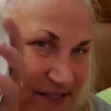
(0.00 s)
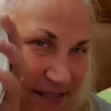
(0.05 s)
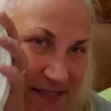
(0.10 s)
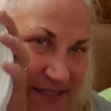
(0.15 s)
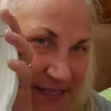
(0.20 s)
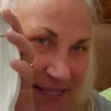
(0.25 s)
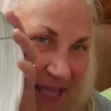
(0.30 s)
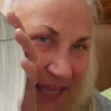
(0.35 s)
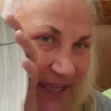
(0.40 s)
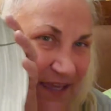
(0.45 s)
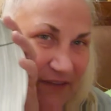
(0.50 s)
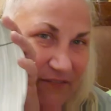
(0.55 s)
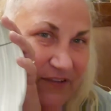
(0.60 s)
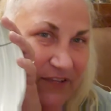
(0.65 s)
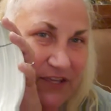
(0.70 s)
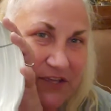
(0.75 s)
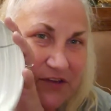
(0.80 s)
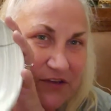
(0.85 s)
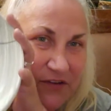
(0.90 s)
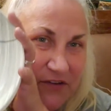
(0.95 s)
this not
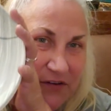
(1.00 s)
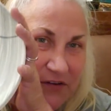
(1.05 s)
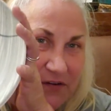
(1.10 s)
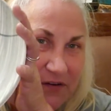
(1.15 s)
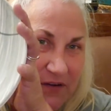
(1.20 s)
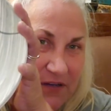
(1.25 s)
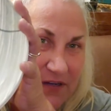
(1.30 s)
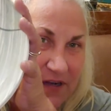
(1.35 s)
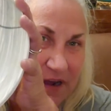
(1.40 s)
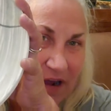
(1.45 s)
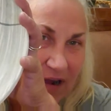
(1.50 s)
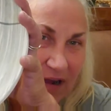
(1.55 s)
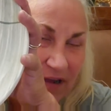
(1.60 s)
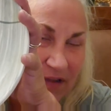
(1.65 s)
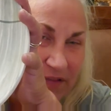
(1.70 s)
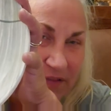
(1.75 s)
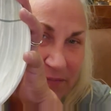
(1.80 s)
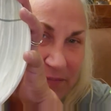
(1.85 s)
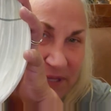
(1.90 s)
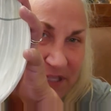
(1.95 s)
giving you all
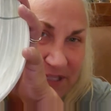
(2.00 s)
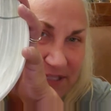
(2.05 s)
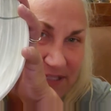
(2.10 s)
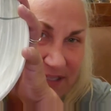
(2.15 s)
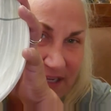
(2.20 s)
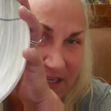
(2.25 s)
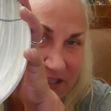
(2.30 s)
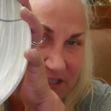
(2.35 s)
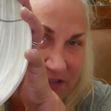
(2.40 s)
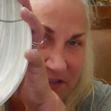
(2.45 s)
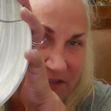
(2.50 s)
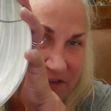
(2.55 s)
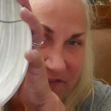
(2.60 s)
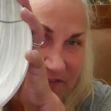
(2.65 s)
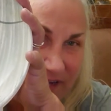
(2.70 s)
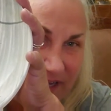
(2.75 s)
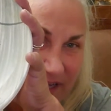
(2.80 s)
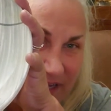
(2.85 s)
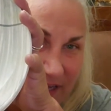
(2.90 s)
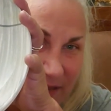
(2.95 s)
the mid-century
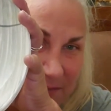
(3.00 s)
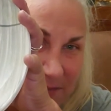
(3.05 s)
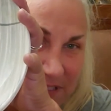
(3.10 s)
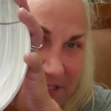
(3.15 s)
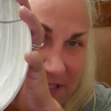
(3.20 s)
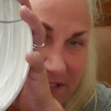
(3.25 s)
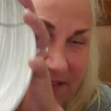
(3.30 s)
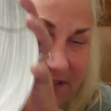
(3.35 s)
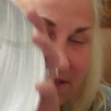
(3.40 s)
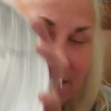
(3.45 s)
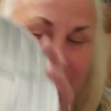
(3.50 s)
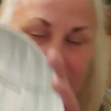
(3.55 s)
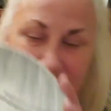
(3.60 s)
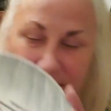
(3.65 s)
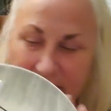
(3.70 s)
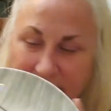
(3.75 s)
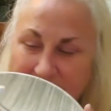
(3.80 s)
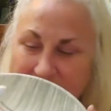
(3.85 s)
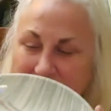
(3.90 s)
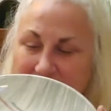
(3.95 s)
vibes?
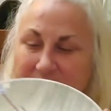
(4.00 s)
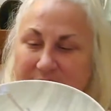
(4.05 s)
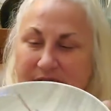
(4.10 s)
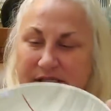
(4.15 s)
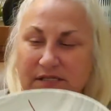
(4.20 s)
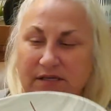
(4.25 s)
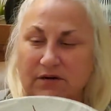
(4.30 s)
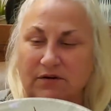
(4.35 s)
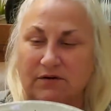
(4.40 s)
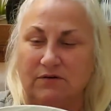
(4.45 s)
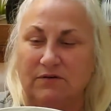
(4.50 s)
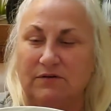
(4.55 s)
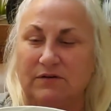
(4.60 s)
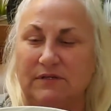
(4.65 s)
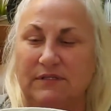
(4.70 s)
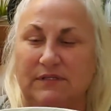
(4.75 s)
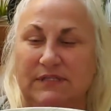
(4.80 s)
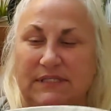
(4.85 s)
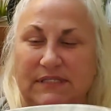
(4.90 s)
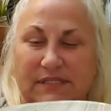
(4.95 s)
So
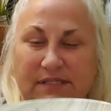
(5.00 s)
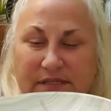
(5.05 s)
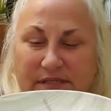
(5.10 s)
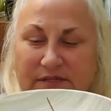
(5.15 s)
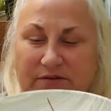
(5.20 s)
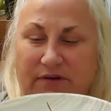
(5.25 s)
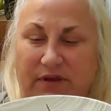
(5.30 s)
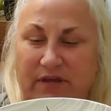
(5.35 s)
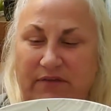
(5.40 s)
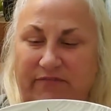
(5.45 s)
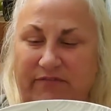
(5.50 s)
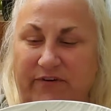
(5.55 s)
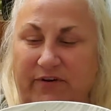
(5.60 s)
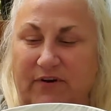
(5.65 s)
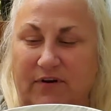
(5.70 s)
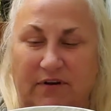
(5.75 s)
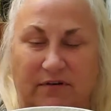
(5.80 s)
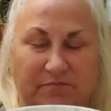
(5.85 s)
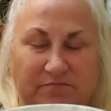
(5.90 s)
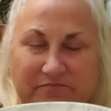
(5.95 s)
this is great
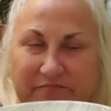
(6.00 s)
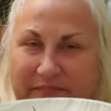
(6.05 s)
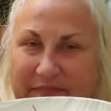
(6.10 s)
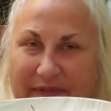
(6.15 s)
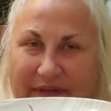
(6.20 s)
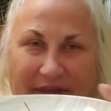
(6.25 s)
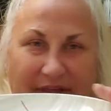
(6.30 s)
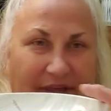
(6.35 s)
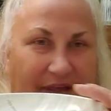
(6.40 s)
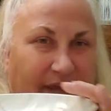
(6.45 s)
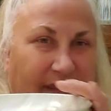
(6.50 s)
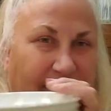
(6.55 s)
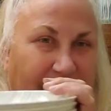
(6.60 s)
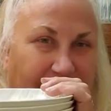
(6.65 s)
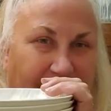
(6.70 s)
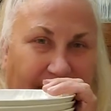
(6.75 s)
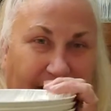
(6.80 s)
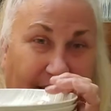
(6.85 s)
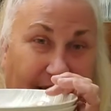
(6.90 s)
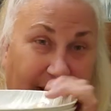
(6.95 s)
for,
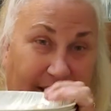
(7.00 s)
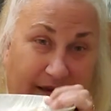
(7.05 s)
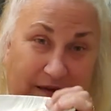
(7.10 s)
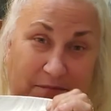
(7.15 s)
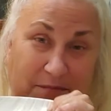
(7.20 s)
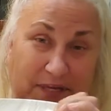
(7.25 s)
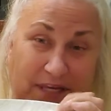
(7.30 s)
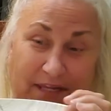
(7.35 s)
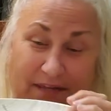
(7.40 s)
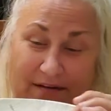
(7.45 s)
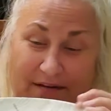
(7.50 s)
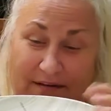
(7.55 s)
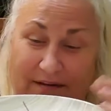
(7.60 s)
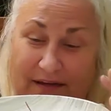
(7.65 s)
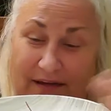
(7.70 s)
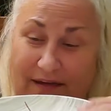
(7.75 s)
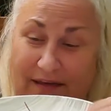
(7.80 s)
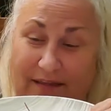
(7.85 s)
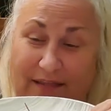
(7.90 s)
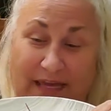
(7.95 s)
I mean,
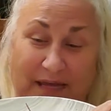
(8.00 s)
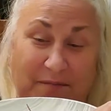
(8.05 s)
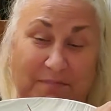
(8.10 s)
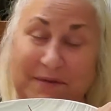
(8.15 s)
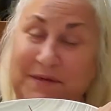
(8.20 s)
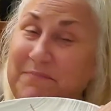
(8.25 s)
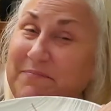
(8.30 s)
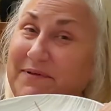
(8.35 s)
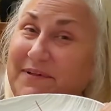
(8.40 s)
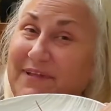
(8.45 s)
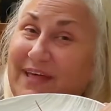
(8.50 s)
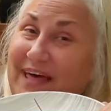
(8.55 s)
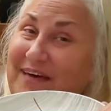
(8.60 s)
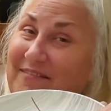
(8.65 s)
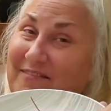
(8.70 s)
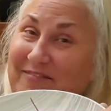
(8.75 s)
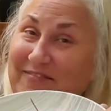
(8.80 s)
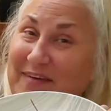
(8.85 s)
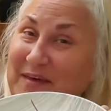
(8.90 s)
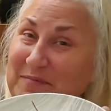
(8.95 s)
a lot of people have
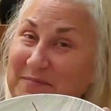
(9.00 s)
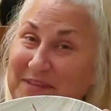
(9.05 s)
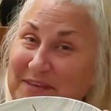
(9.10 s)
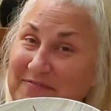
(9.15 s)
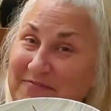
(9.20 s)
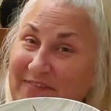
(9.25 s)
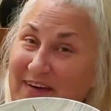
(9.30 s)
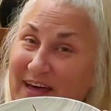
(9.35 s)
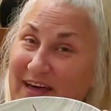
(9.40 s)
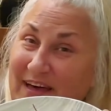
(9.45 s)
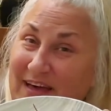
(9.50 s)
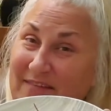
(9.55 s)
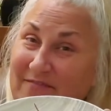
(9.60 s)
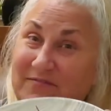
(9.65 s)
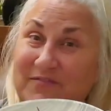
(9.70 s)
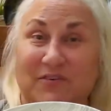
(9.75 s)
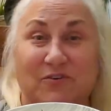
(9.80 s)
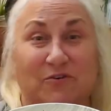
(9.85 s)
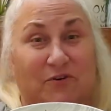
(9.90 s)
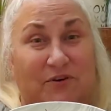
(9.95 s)
a family of
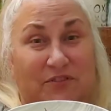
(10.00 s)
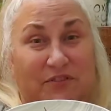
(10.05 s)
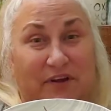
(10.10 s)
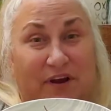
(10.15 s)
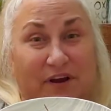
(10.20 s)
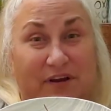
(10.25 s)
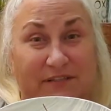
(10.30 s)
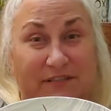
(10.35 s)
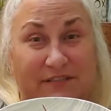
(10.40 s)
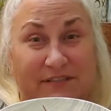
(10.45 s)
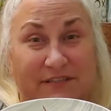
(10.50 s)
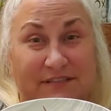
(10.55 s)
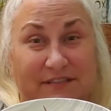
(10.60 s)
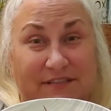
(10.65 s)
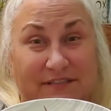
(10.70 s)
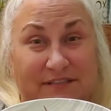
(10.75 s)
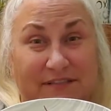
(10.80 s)
5 North Gardens